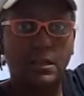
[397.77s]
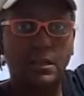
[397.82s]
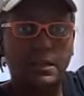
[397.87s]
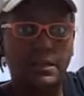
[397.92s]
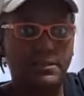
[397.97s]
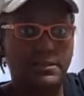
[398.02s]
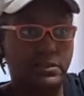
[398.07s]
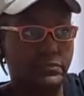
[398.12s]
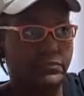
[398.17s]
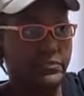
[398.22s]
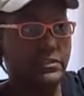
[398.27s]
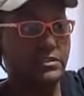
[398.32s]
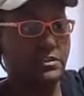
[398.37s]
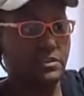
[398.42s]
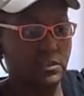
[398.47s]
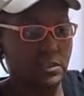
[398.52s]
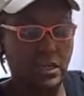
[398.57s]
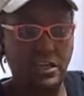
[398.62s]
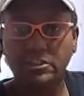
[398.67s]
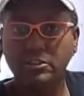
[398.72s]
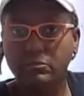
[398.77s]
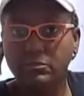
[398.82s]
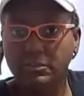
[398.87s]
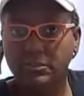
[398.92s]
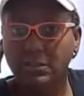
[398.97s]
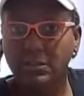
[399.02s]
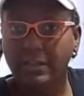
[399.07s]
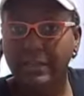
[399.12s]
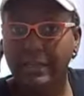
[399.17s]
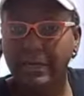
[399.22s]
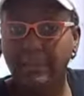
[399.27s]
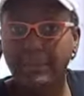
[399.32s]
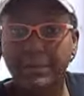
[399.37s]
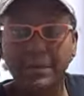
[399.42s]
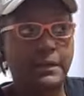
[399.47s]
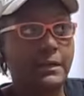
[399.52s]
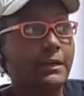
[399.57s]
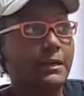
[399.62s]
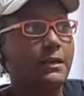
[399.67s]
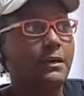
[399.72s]
and sophistication with the lamp,
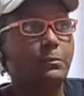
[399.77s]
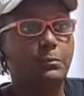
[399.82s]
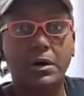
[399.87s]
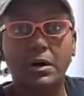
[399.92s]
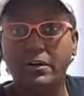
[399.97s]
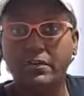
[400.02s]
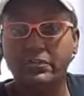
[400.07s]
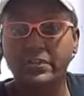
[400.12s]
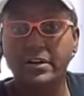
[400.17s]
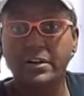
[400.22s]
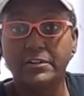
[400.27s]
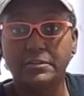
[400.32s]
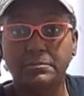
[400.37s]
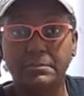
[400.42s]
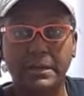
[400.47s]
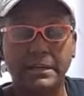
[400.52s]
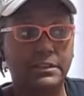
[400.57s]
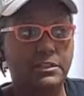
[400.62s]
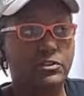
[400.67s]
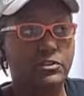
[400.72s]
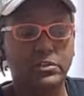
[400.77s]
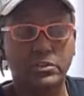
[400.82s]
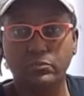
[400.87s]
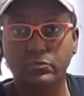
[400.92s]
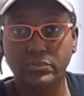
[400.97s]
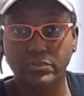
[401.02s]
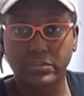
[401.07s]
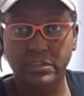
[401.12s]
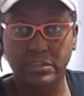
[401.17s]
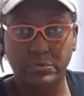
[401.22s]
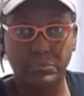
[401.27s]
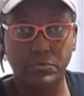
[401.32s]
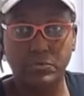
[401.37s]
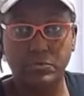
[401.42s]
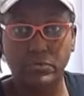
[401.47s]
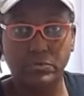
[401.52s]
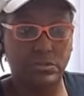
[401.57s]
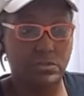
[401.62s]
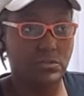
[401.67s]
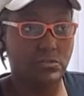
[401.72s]
Partphoner made it so simple
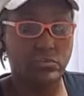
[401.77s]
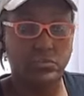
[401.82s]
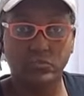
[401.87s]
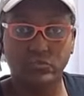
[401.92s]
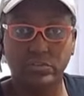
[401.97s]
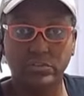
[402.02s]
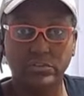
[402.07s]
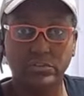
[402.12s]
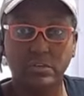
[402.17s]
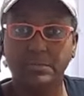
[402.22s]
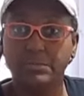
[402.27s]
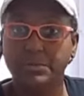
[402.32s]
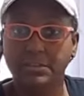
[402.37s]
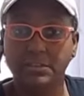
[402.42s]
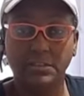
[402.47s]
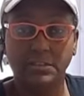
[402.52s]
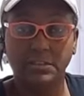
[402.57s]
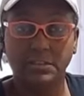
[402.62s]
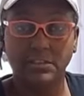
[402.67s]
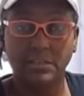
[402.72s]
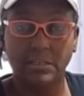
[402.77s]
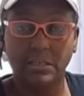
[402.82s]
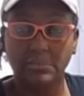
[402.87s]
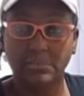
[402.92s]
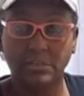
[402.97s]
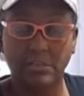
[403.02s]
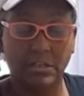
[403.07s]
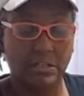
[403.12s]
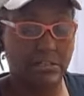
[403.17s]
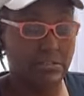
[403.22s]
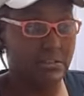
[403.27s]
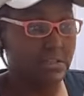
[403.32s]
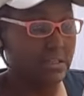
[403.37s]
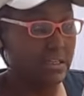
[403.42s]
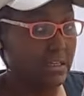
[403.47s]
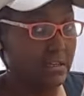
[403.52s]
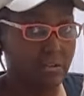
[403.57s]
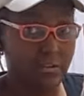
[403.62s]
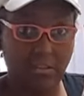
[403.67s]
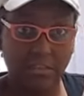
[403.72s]
with the construction of putting these lamp shades
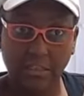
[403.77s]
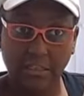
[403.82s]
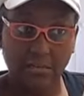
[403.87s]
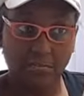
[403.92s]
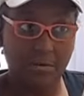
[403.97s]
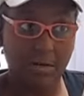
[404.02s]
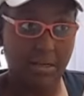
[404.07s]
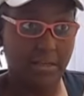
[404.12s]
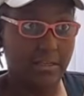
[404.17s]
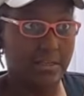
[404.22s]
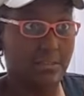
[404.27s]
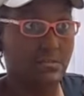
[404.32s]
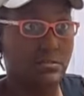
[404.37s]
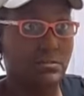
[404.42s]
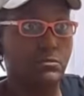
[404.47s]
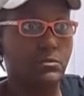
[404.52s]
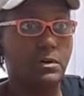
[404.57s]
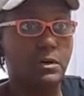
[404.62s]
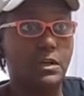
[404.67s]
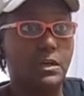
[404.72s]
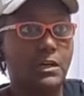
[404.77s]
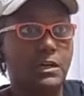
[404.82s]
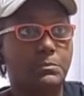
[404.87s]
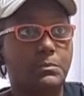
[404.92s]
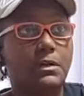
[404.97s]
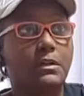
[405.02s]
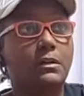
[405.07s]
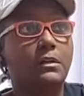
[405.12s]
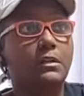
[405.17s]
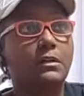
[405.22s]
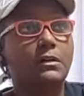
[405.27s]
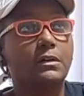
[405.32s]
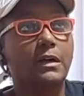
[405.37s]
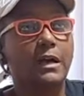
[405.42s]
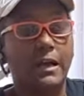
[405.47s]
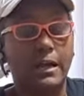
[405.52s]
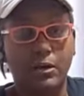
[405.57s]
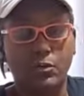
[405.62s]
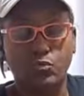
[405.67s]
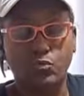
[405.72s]
together, anybody can do it. But look how